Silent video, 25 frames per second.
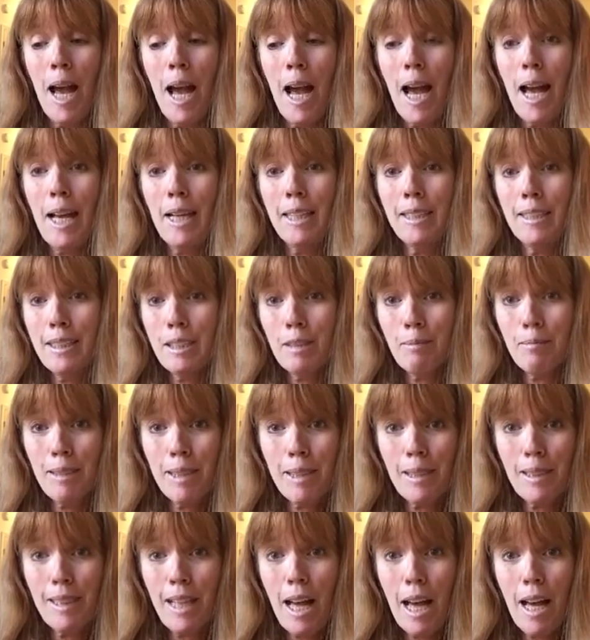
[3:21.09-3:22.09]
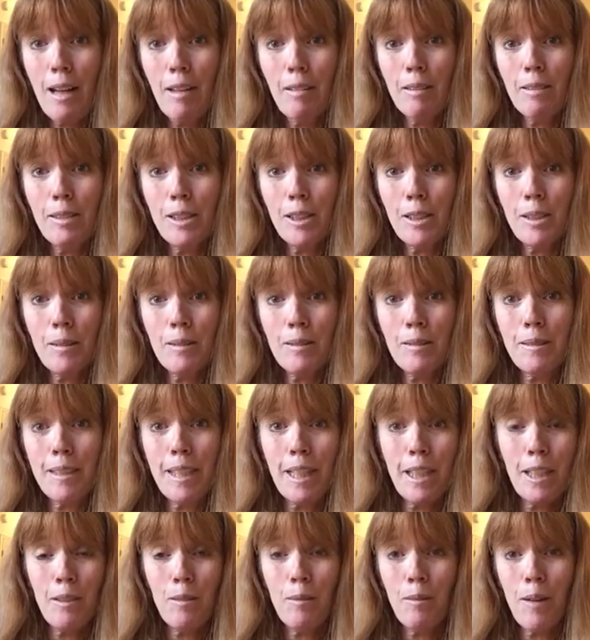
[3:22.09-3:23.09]
has been allowed to
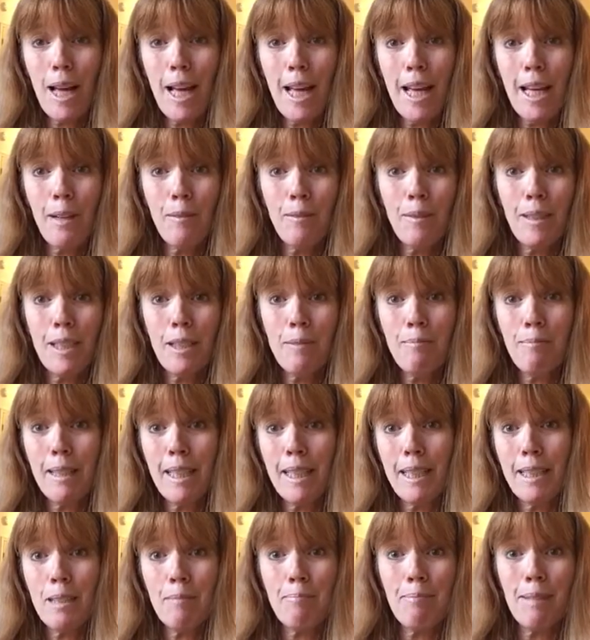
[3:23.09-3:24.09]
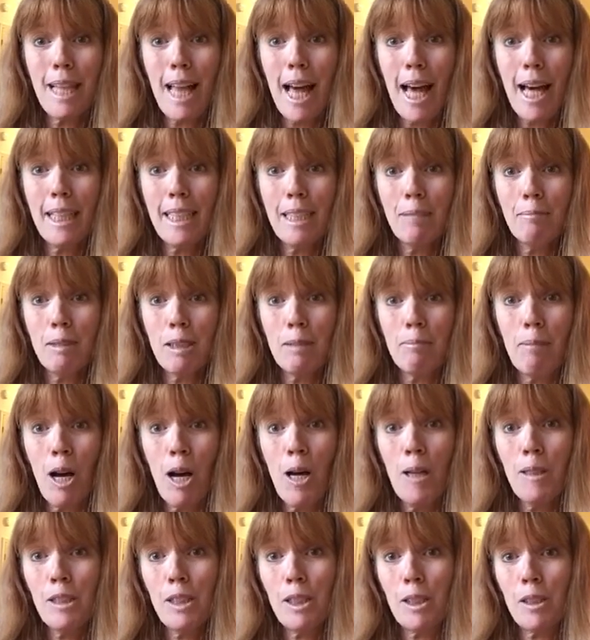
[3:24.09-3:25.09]
get away with being the platinum
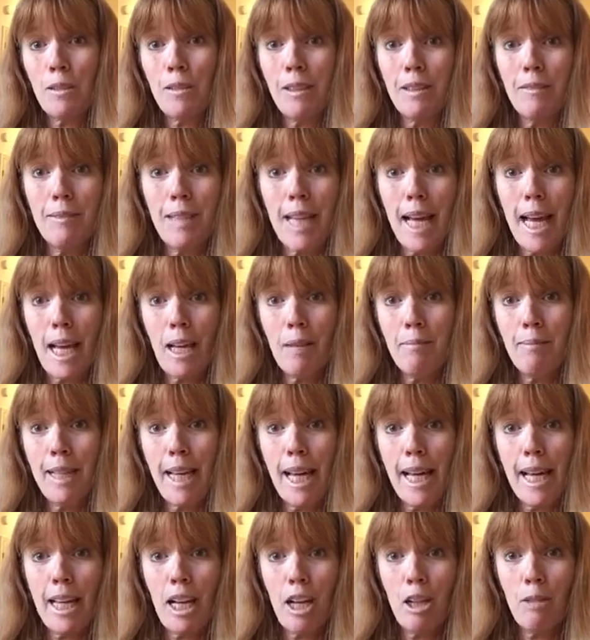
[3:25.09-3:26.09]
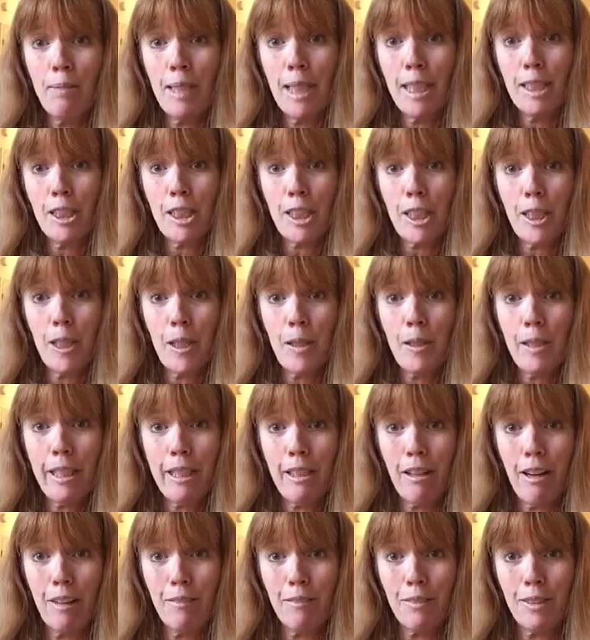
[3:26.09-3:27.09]
sponsor of the ABA Homeland Security
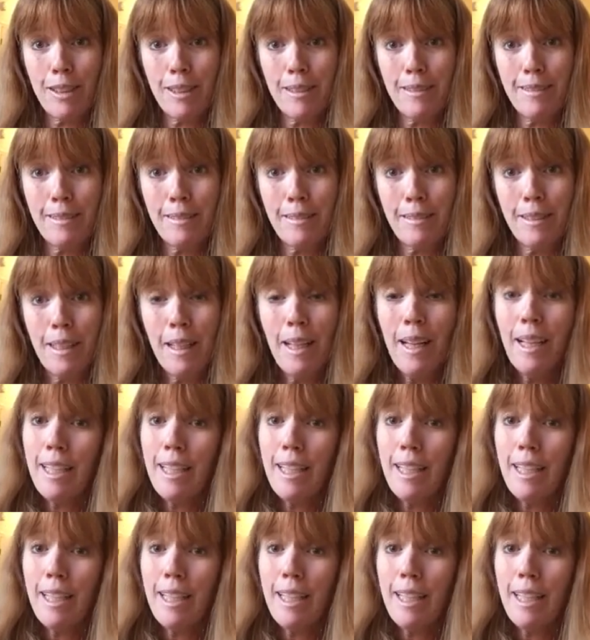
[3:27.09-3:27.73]
Conference.